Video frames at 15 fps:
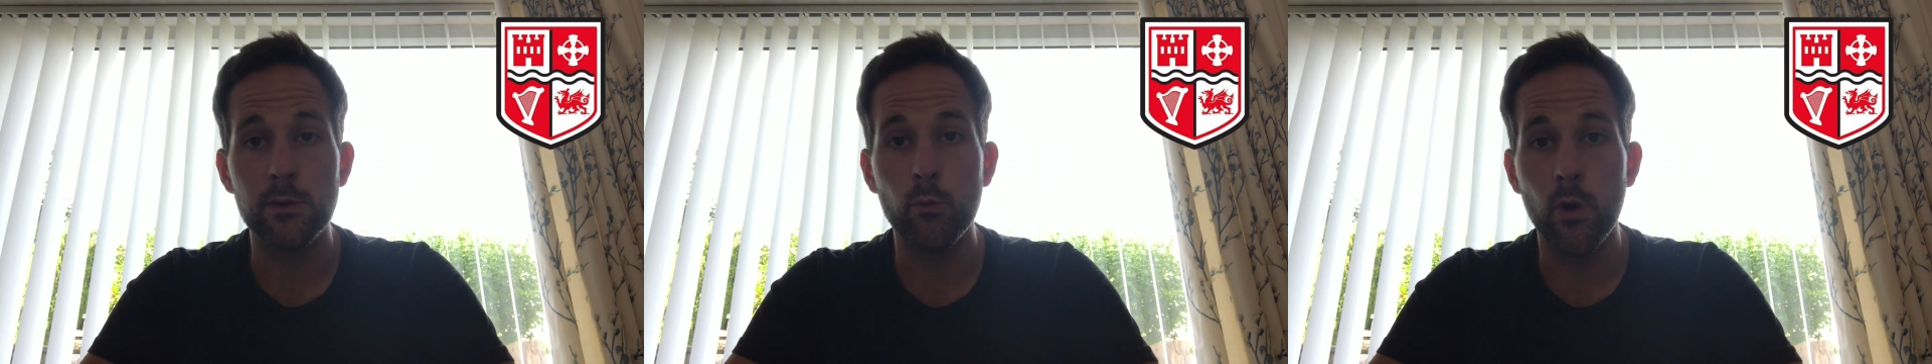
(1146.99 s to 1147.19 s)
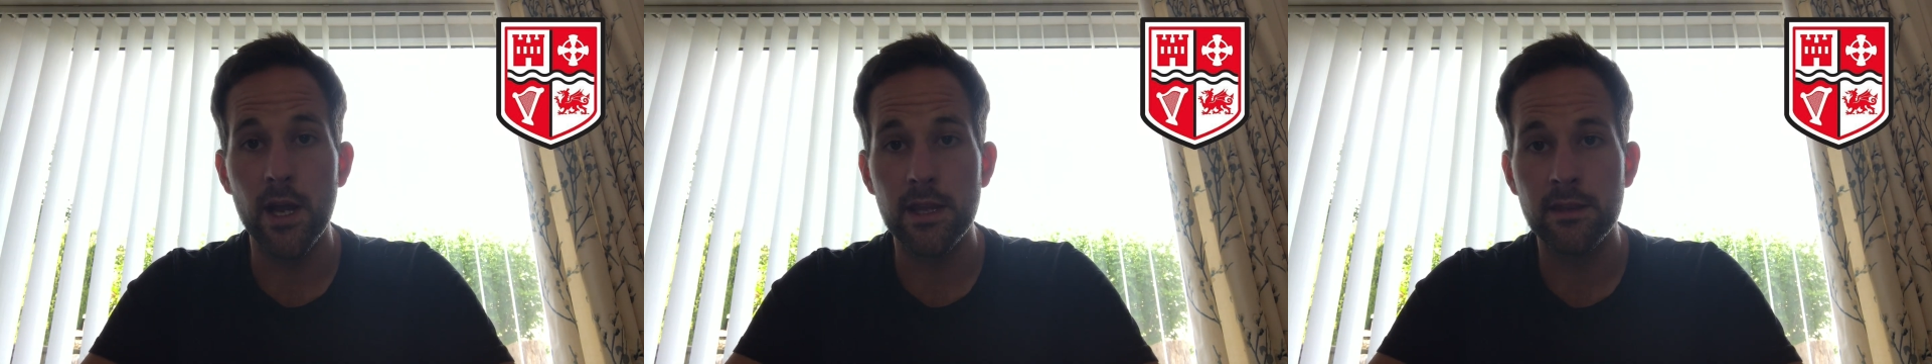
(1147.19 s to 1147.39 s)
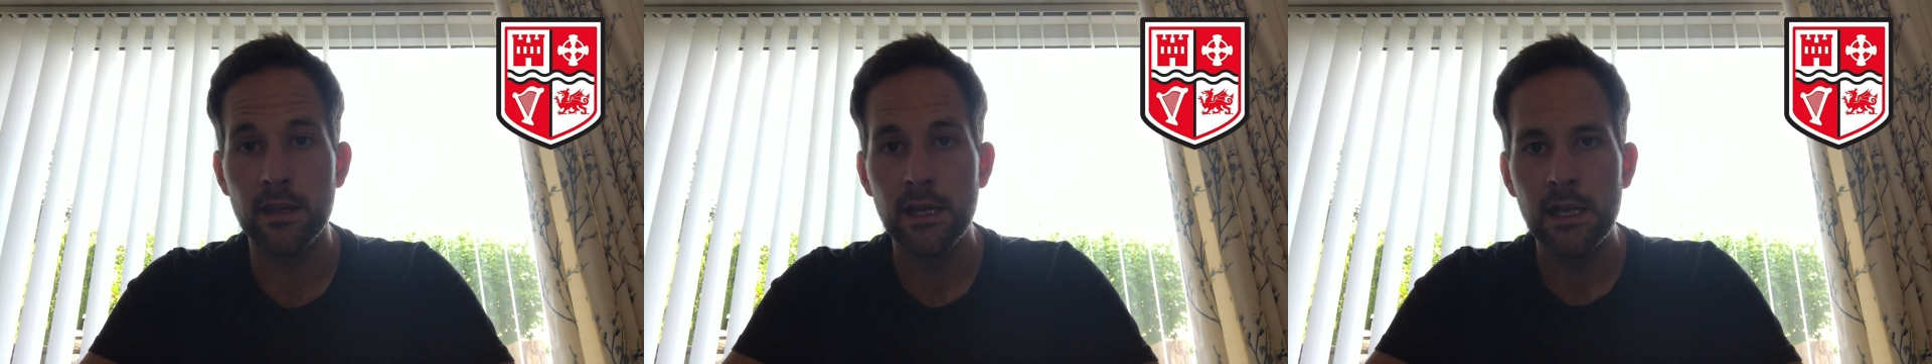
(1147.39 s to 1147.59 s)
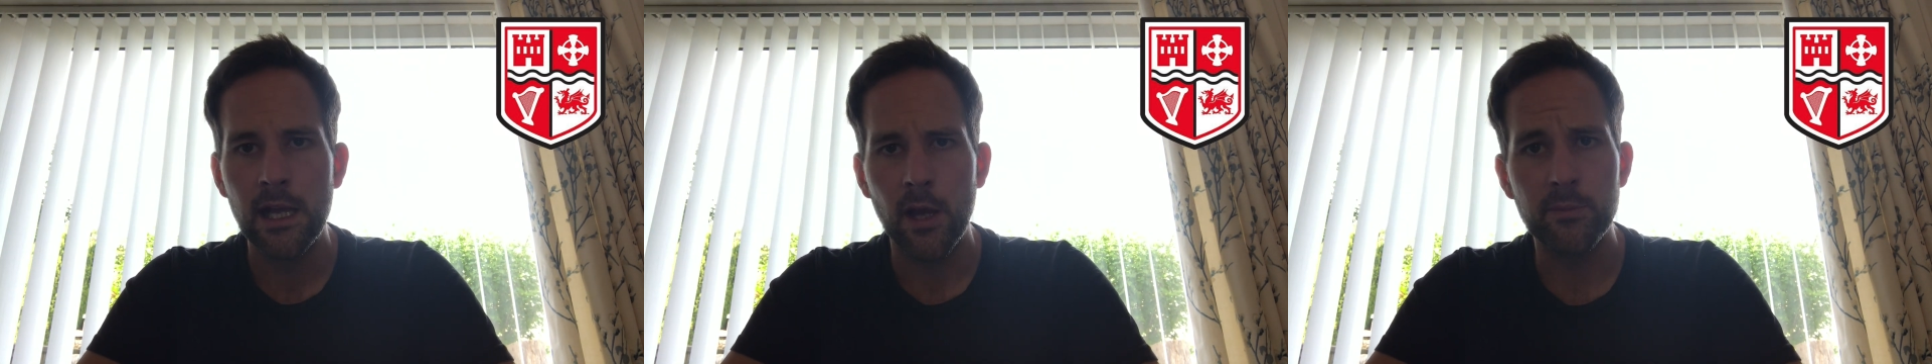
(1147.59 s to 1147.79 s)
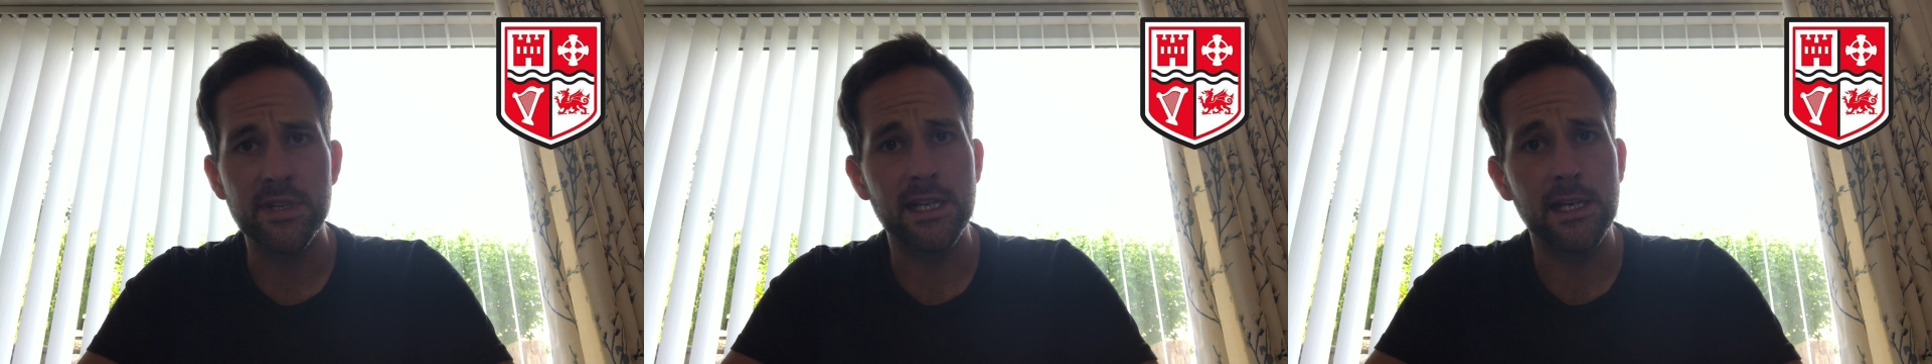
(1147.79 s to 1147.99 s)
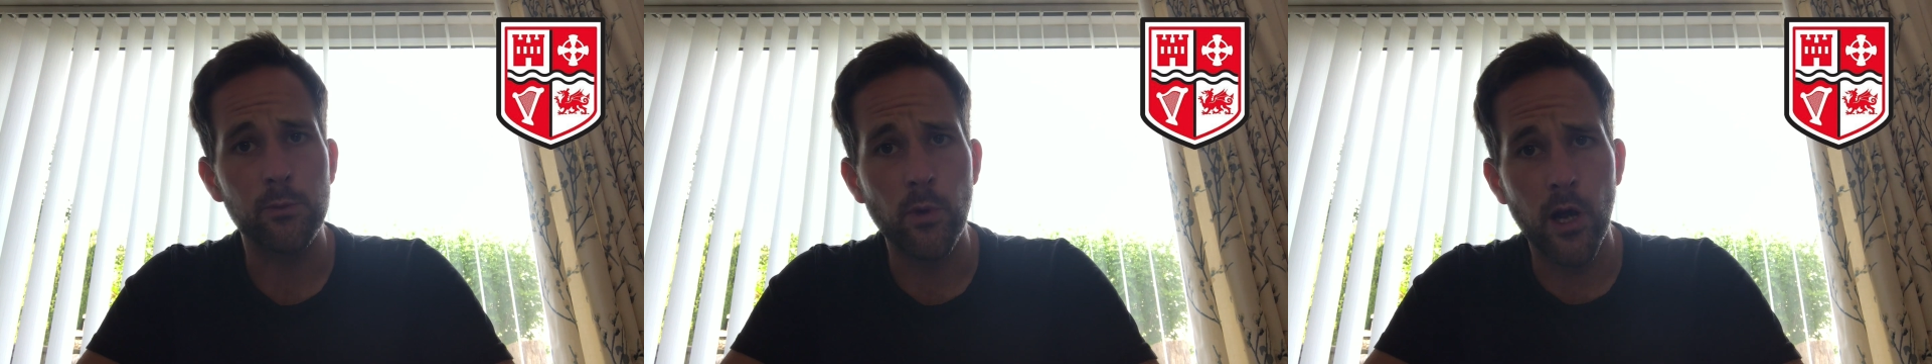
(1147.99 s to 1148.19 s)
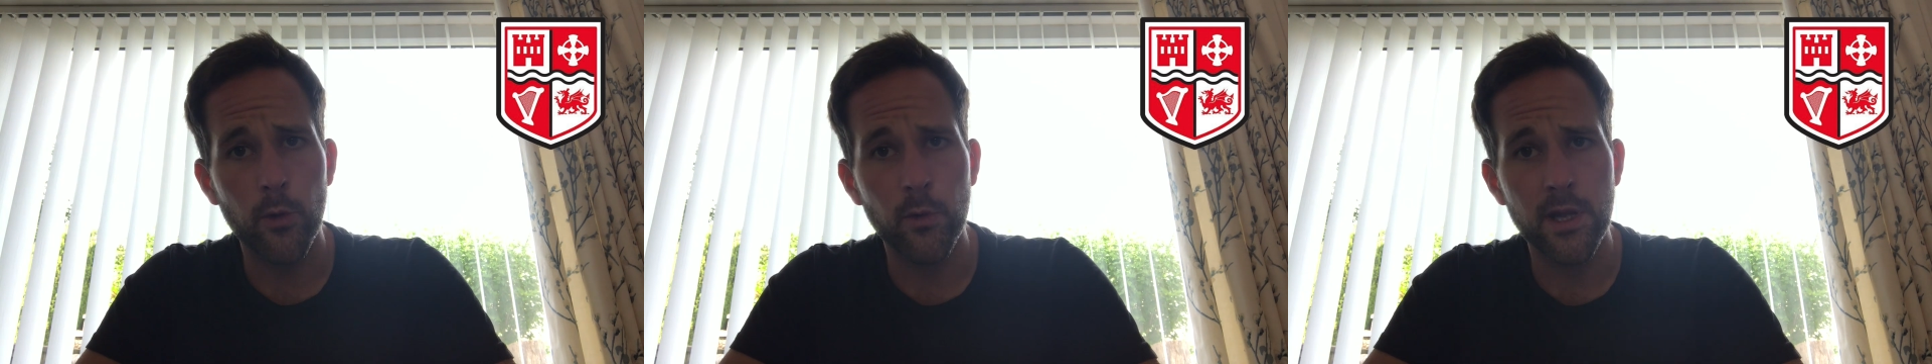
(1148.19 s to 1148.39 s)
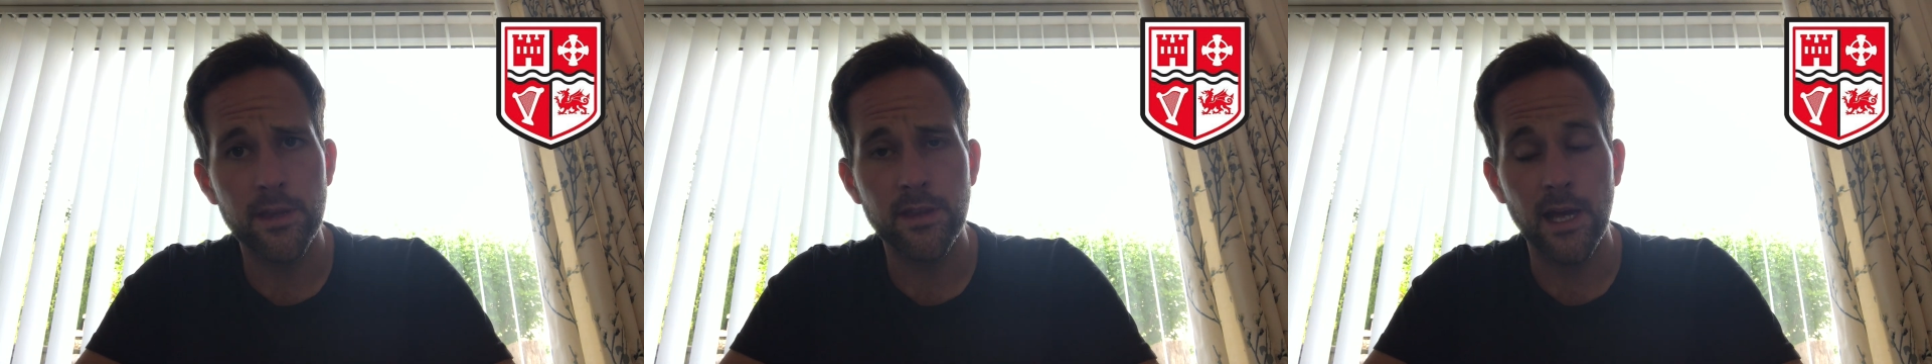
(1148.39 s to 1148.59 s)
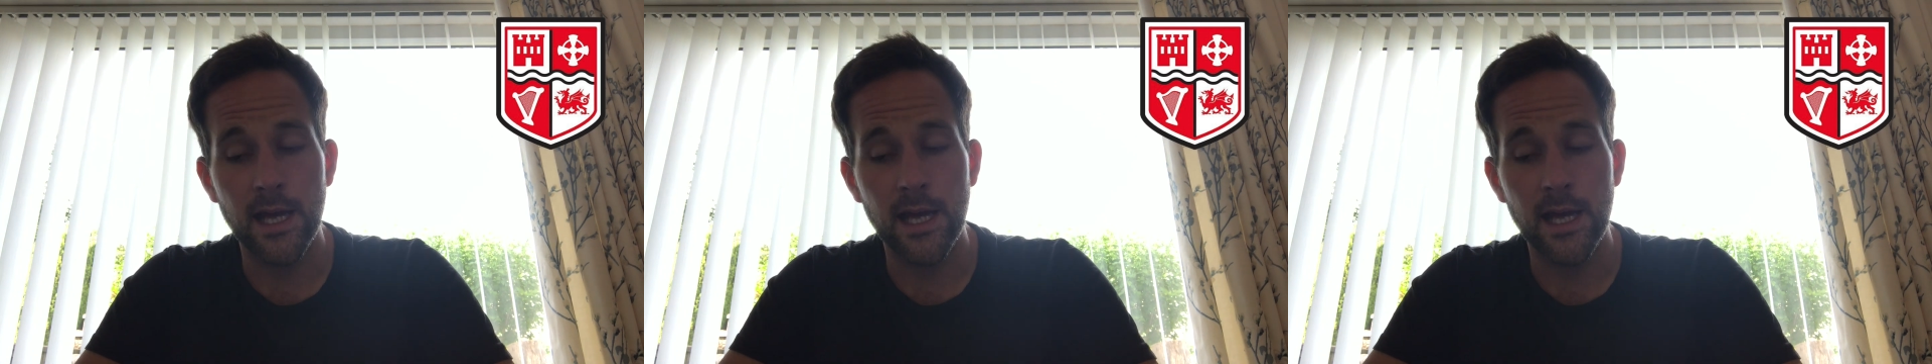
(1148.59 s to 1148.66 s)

with and particularly well with,